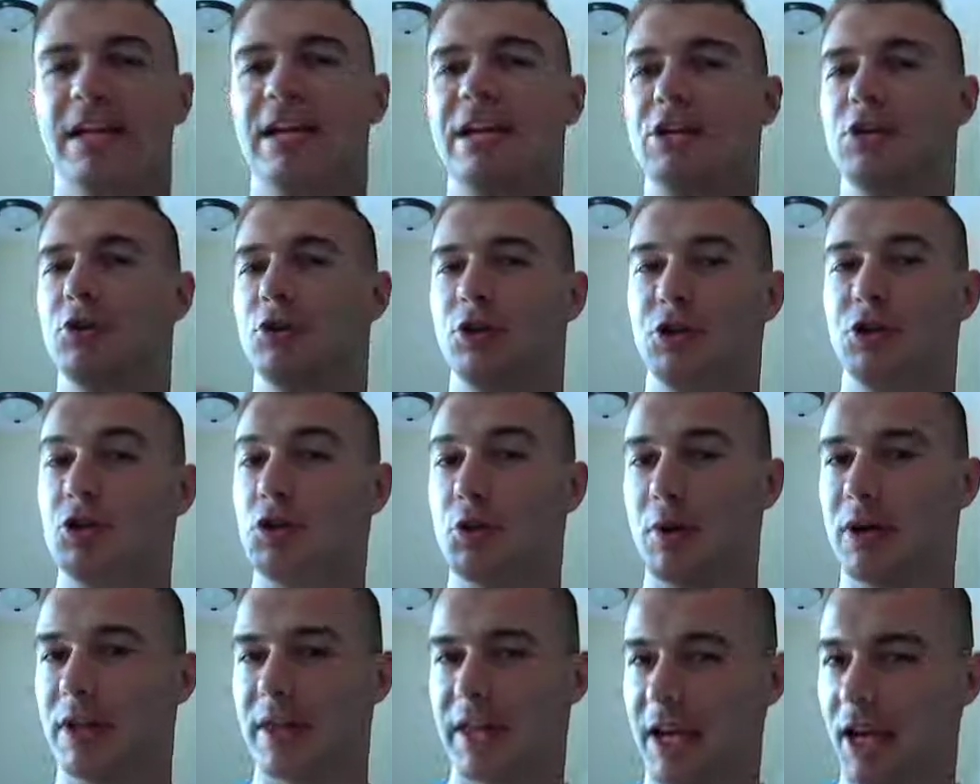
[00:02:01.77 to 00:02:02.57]
you can
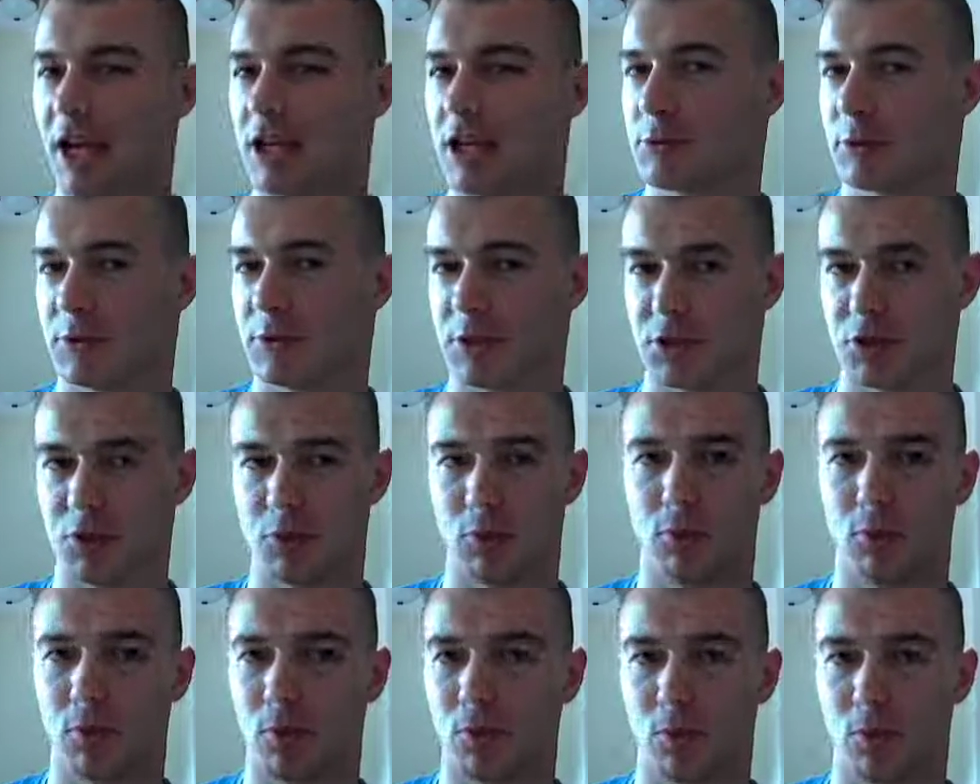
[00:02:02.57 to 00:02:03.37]
do anything else with
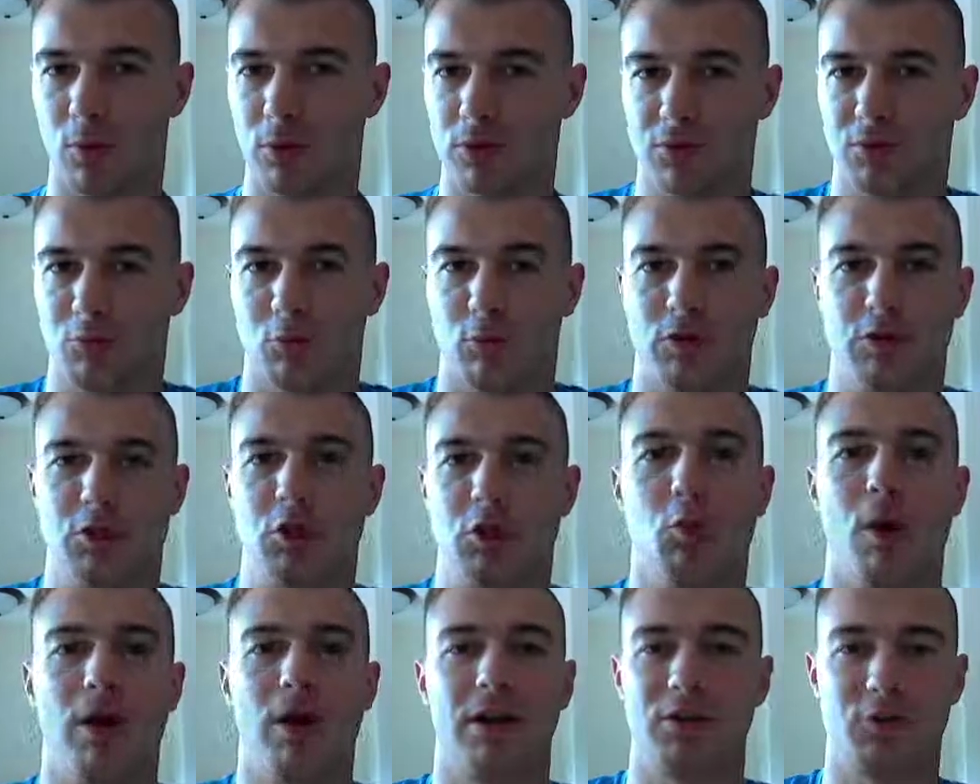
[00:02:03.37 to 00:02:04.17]
what you
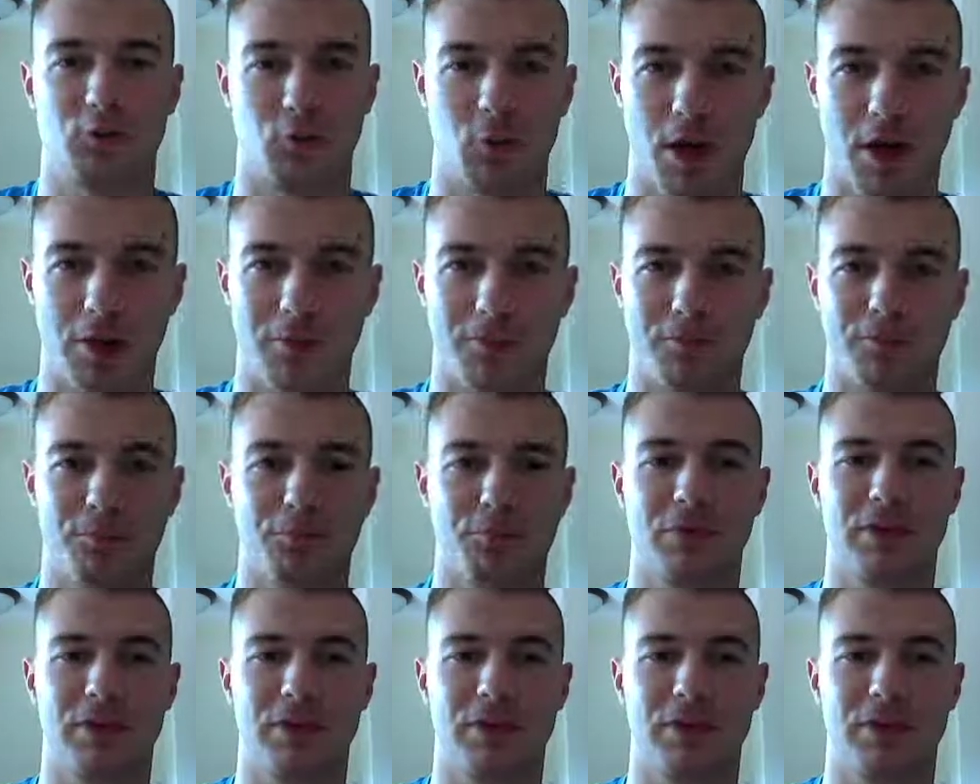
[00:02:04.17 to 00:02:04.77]
want as well.